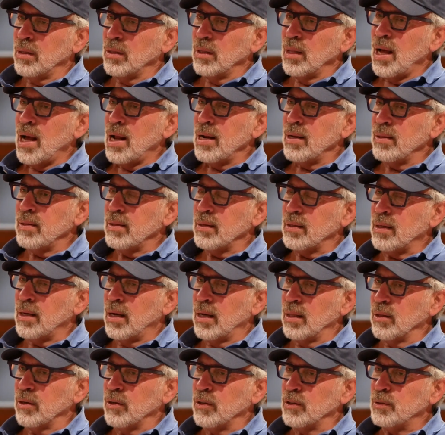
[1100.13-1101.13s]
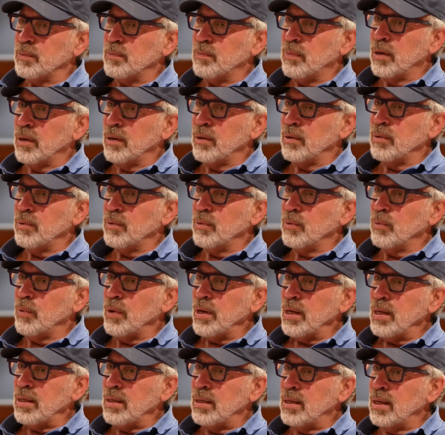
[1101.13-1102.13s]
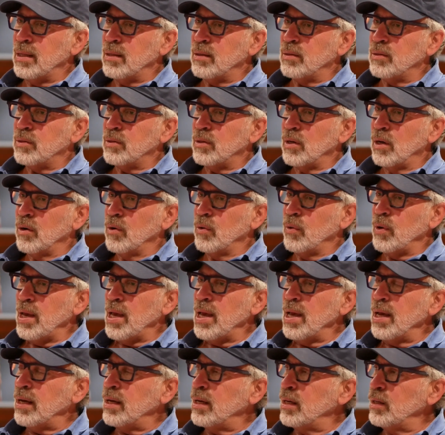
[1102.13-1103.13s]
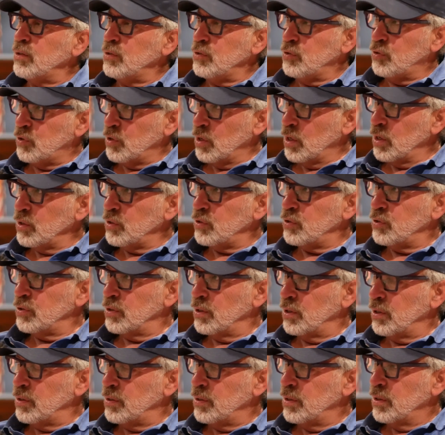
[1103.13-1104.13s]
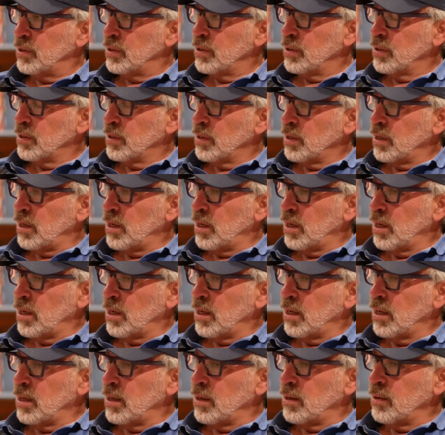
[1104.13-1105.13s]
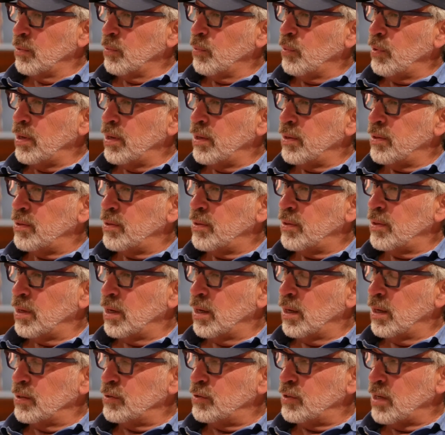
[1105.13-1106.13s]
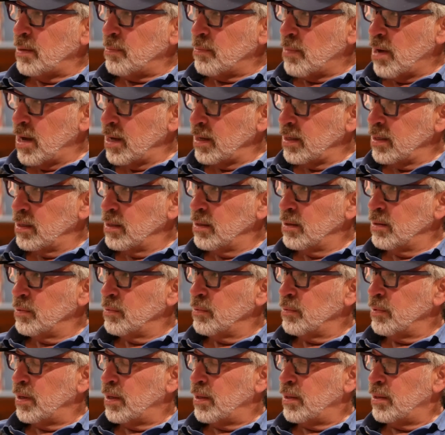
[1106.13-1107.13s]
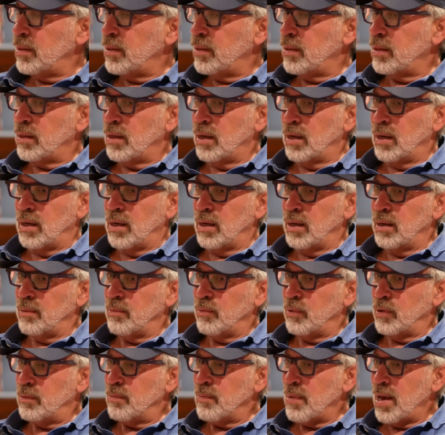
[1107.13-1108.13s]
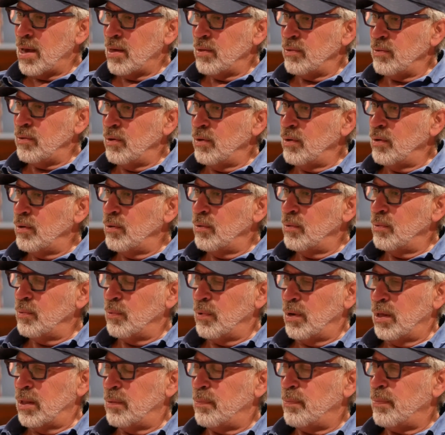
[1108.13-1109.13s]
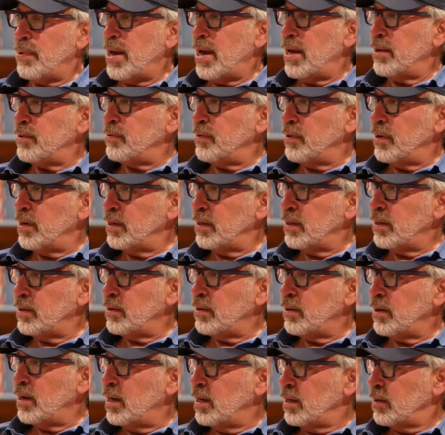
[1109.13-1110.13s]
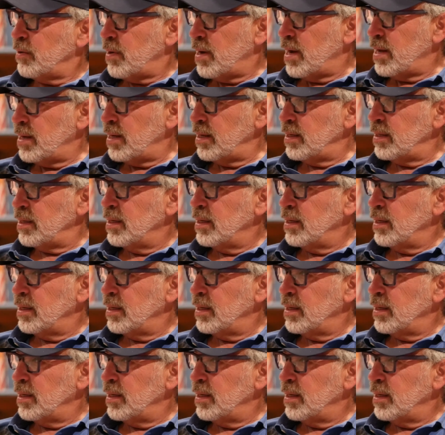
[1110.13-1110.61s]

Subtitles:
lot of the colors, but we did so in conjunction with J. Michael, with Matthew, with Patrick Craddock,